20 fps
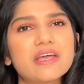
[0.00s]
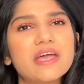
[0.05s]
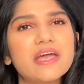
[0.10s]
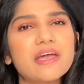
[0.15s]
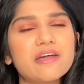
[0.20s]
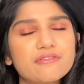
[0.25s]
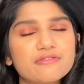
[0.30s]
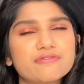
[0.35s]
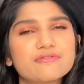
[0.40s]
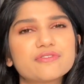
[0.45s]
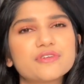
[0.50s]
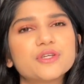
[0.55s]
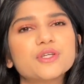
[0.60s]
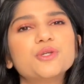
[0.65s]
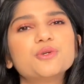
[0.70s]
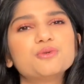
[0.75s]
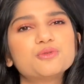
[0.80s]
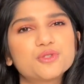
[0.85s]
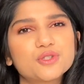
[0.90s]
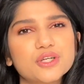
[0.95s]
if
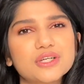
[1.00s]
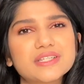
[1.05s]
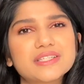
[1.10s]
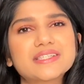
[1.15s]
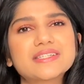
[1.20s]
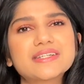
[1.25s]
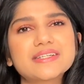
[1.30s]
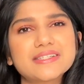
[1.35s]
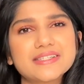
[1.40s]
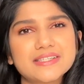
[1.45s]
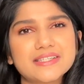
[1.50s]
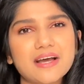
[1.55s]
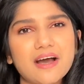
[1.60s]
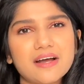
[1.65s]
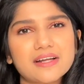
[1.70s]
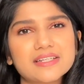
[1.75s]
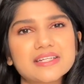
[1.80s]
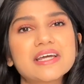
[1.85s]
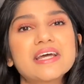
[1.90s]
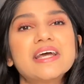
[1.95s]
you just
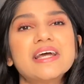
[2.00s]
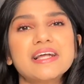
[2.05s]
start